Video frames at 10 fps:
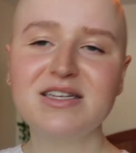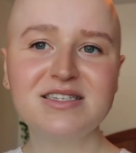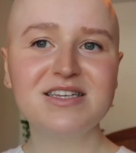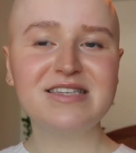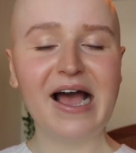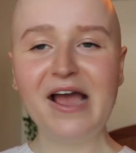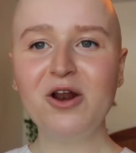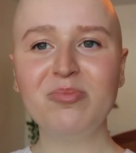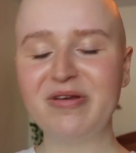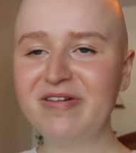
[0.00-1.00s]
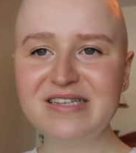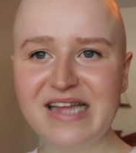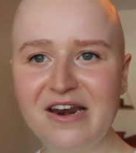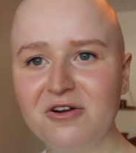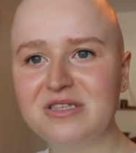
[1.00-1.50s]
societal beauty
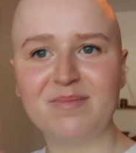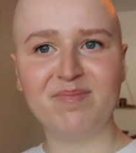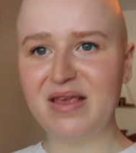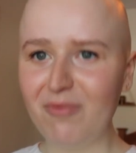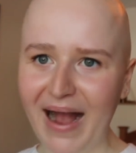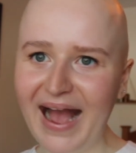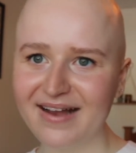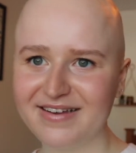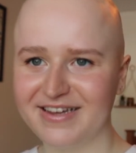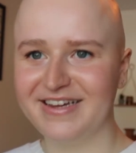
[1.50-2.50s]
standards be whack.